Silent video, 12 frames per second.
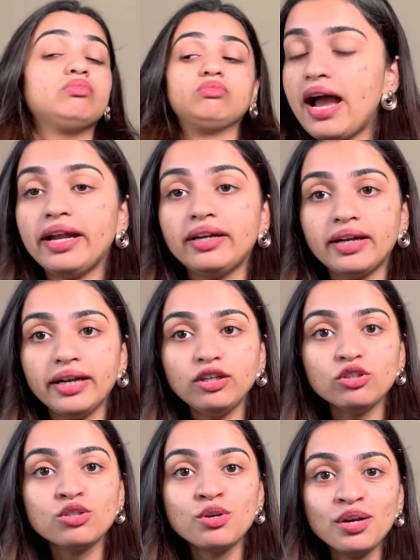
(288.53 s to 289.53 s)
I tried to
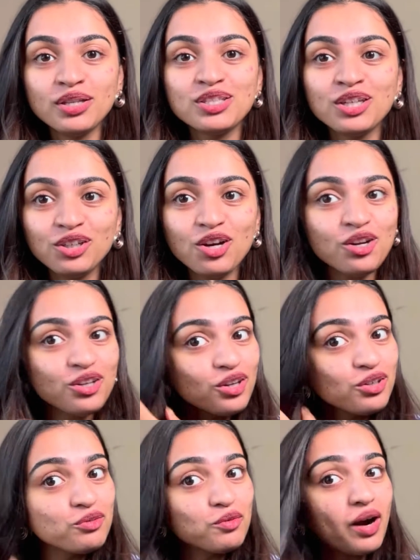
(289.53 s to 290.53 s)
switch it on
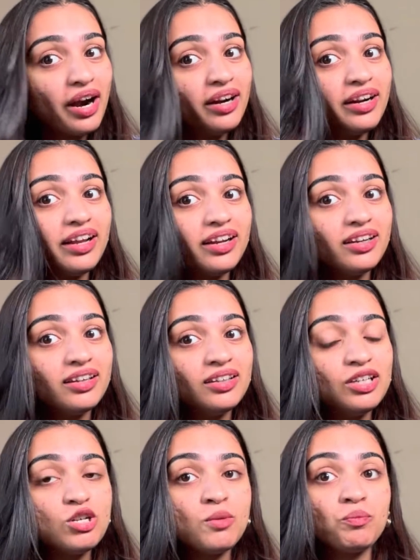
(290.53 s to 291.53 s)
1, and
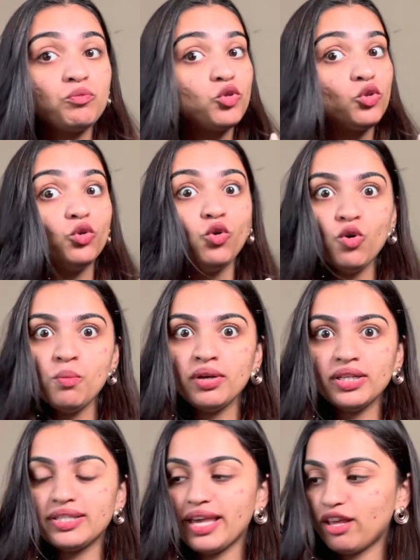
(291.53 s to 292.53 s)
too much
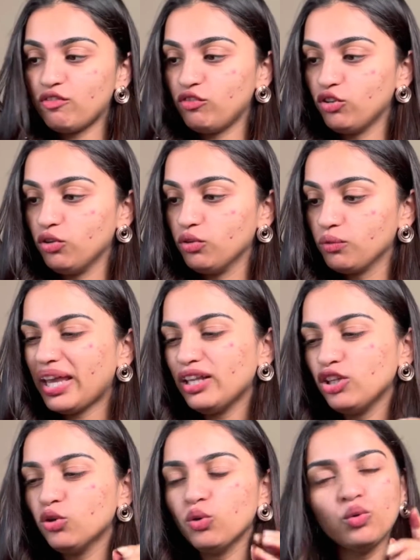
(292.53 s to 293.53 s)
airflow, and
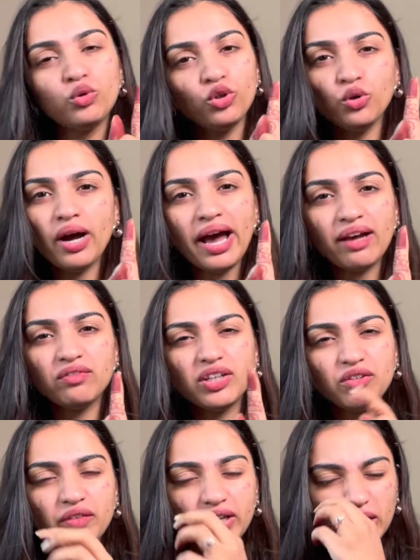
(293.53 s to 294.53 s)
you do have that
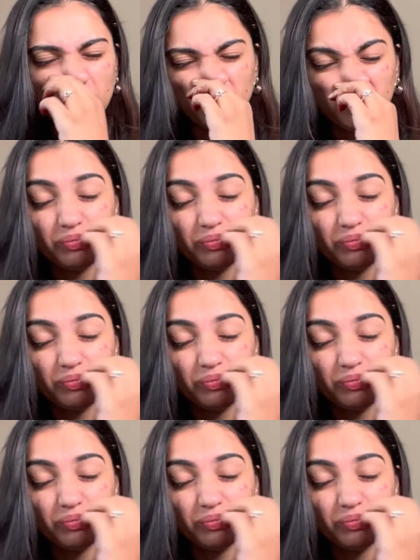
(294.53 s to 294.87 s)
very,